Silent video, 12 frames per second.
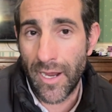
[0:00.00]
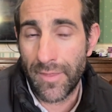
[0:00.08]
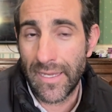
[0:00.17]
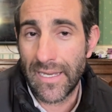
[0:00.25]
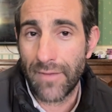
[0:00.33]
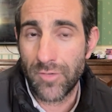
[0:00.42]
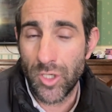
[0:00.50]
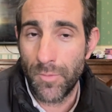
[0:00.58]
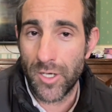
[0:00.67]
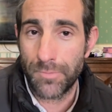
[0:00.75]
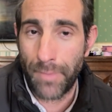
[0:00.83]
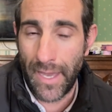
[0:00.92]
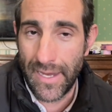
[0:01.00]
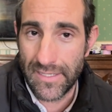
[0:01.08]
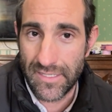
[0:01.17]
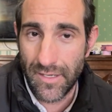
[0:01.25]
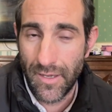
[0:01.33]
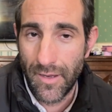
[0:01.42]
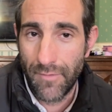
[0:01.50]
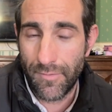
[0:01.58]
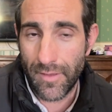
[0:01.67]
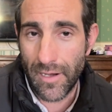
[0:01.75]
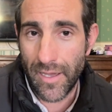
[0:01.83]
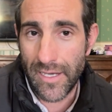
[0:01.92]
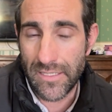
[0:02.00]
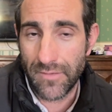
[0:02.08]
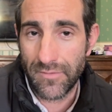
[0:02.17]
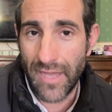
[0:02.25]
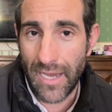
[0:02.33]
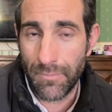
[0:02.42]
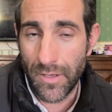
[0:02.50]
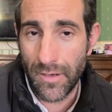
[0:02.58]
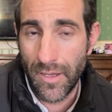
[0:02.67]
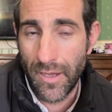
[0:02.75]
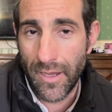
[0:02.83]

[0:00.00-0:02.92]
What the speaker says: I think he'd have too much pace for the likes of Denman.